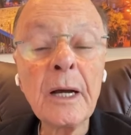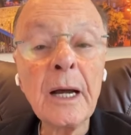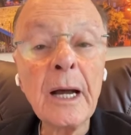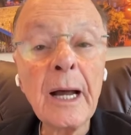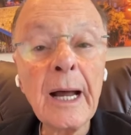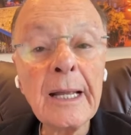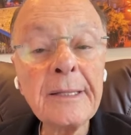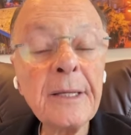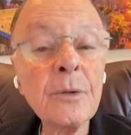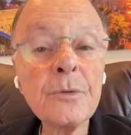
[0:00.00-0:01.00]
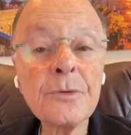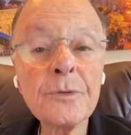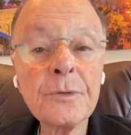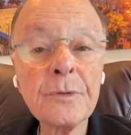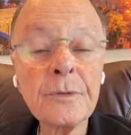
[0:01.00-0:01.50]
concerning
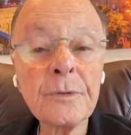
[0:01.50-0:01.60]
God